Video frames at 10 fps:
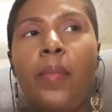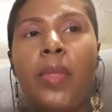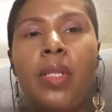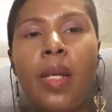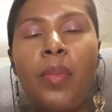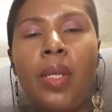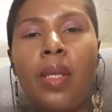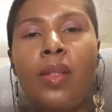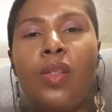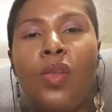stepping
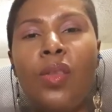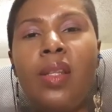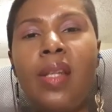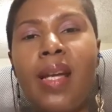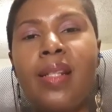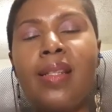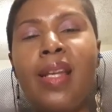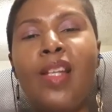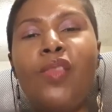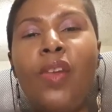into the next
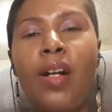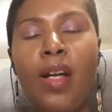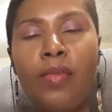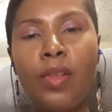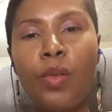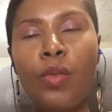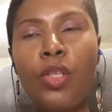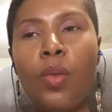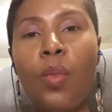stage of our evolution.